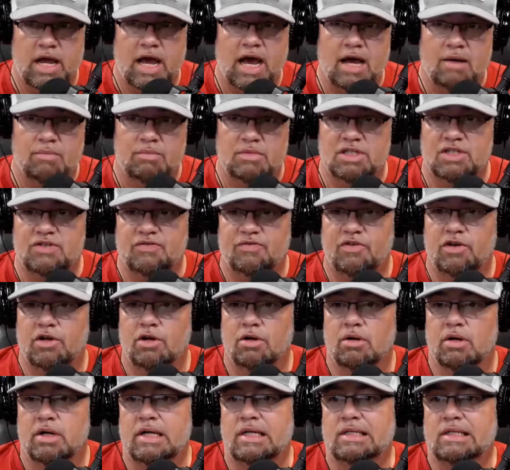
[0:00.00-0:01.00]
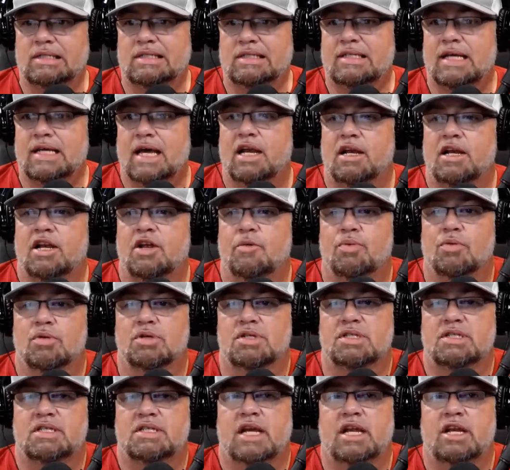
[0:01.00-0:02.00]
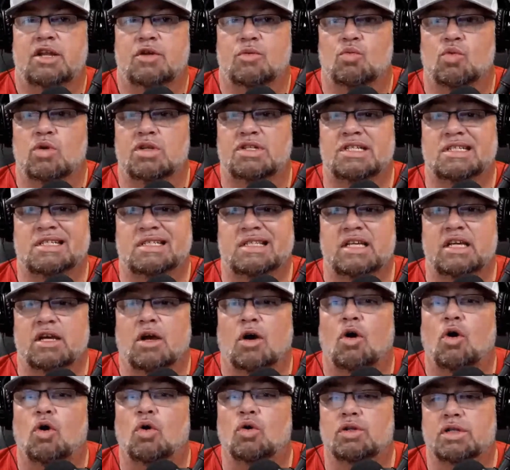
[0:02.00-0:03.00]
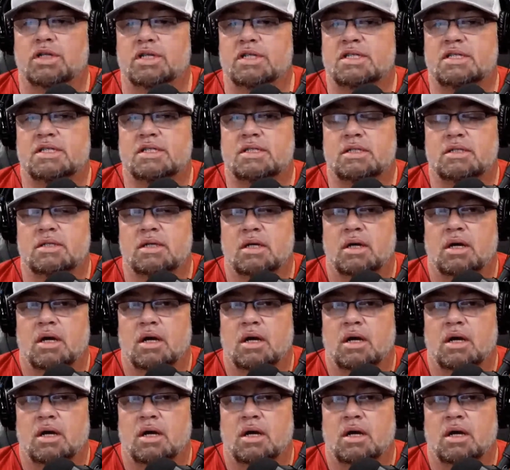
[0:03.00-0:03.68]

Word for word: atmosphere inside of Nippert Stadium, which is the oldest